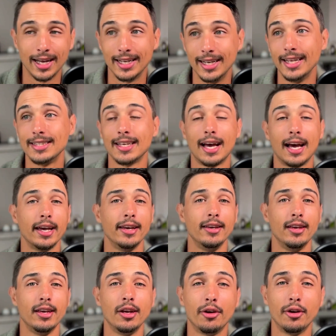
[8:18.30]
Unless
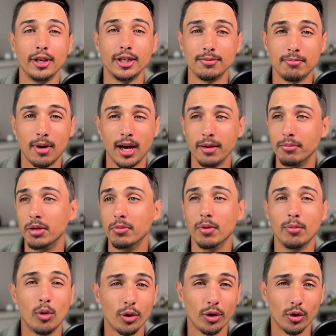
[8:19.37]
I increase my
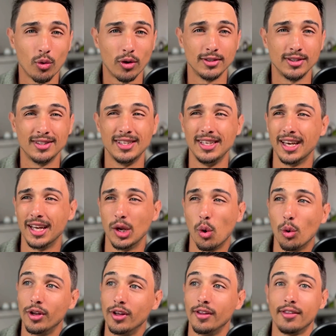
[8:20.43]
minimum order quantity and
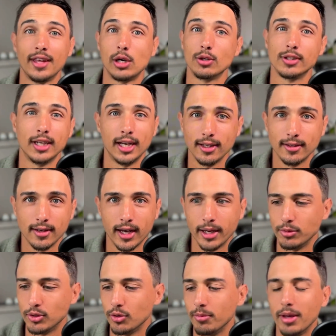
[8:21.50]
order 1,000 at a
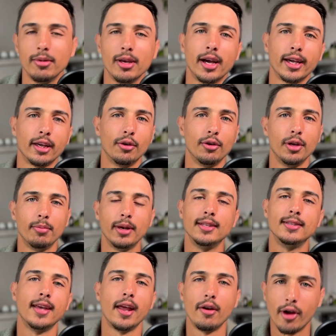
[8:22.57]
time, so maybe I can only pay
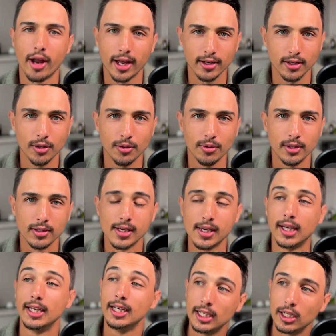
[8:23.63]
10 Rand a unit,
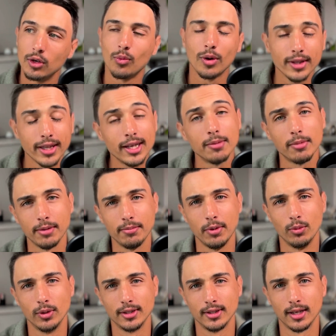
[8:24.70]
well then it might
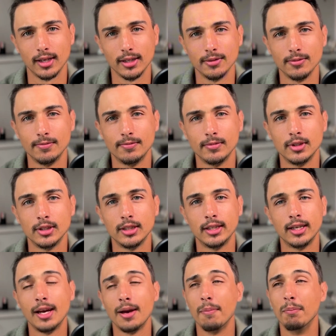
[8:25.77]
be worth selling.
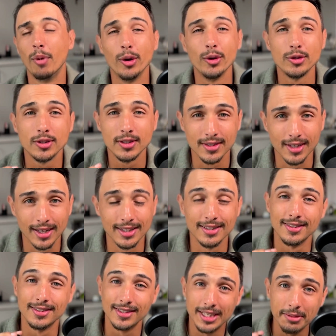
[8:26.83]
Most
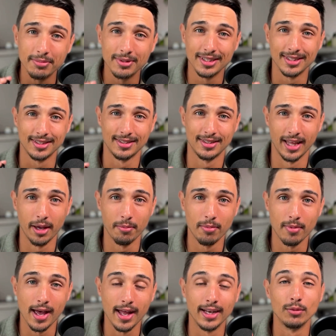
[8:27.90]
sellers skip this
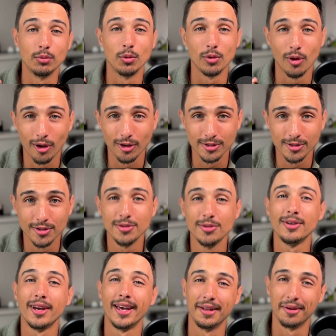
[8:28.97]
step and it will cost
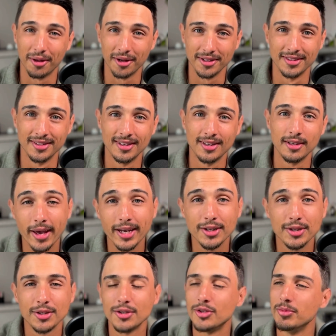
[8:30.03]
you a lot. Make
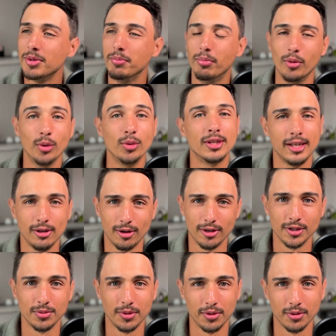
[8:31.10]
sure to be brutally
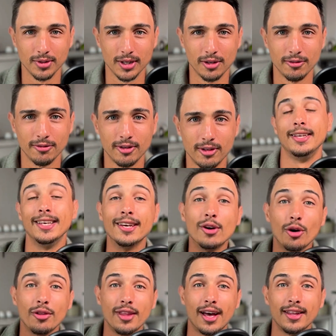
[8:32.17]
honest with yourself.
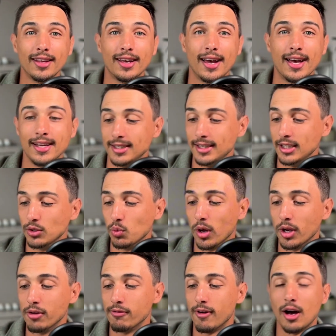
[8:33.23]
Here on the other hand is
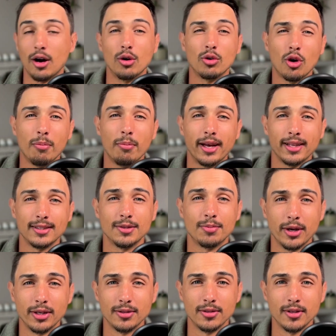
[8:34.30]
one of our compact
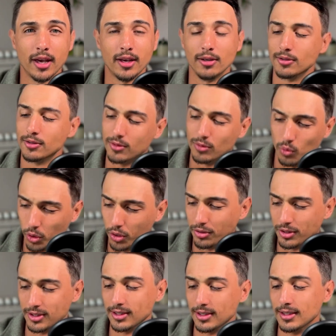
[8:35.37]
espresso scales,
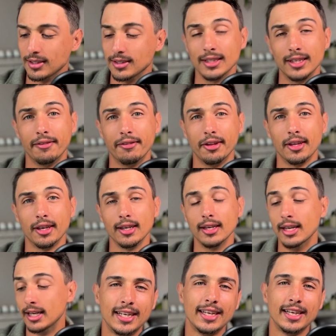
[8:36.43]
water resistant and
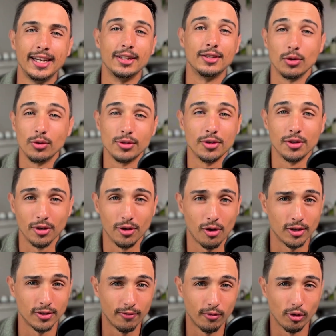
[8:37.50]
everything. It's also going to
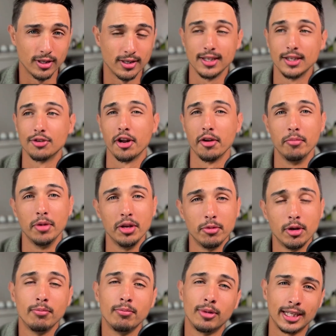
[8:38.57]
cost 46 Rand
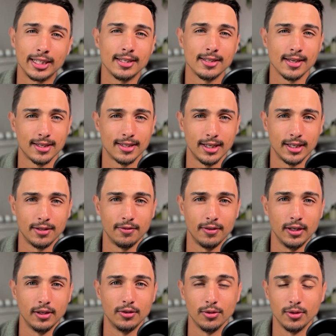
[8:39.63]
minimum plus a success
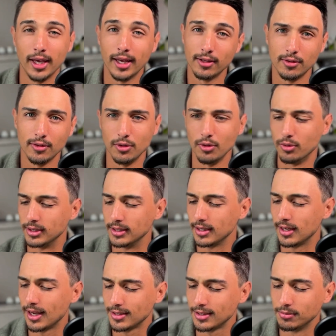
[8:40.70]
fee to get to you as
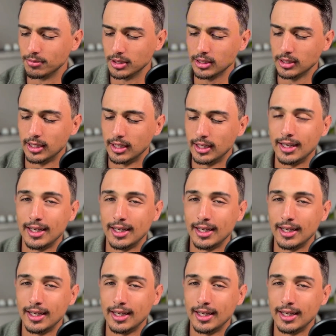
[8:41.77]
the customer.